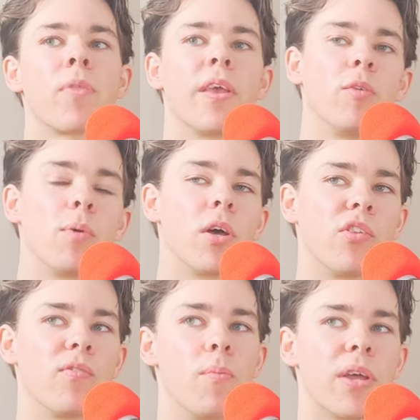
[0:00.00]
It's because
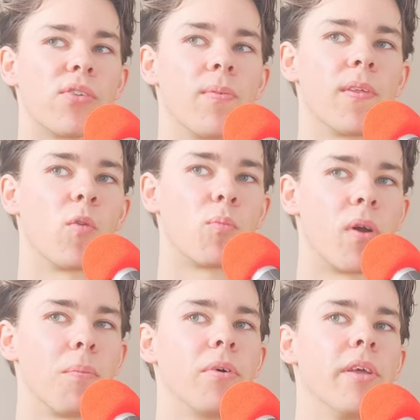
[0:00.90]
if you make something that's
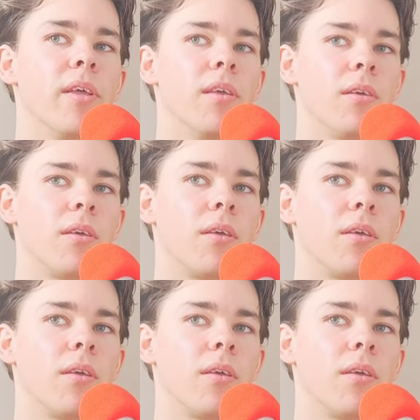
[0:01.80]
properly,